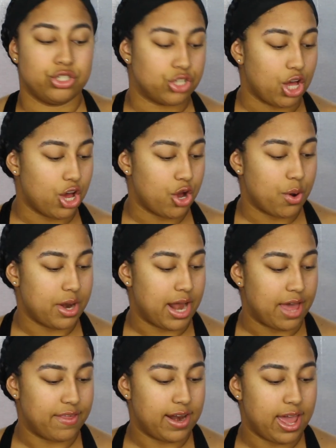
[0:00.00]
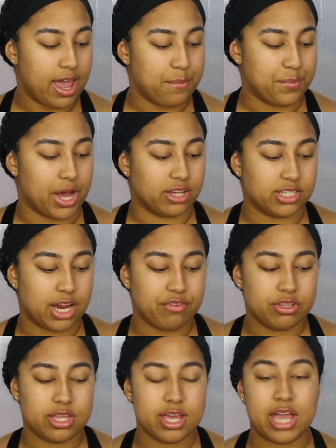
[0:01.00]
So now that I unboxed
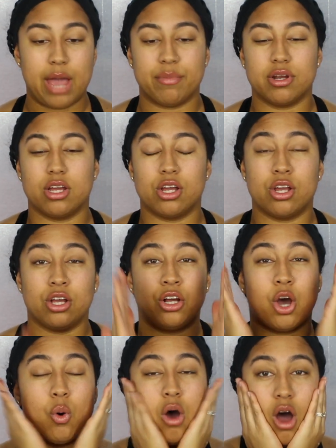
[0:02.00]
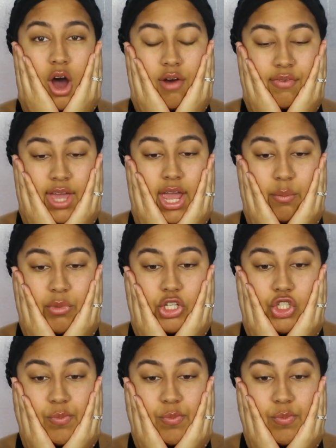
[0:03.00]
everything, I'm going to go off camera,